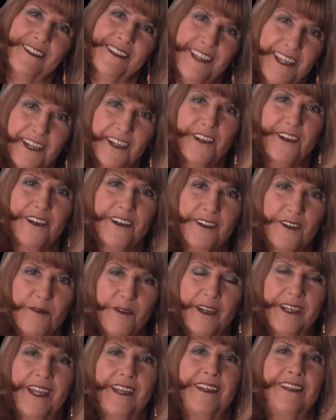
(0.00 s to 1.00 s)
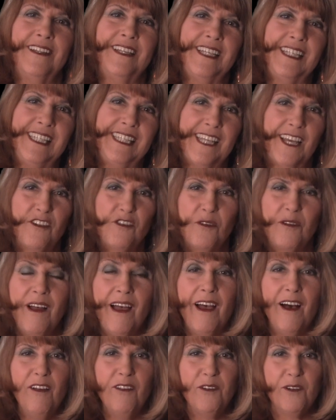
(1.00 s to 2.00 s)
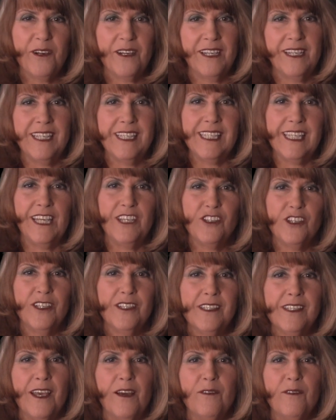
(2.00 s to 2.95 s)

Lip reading: a leader working in these sexual health organizations.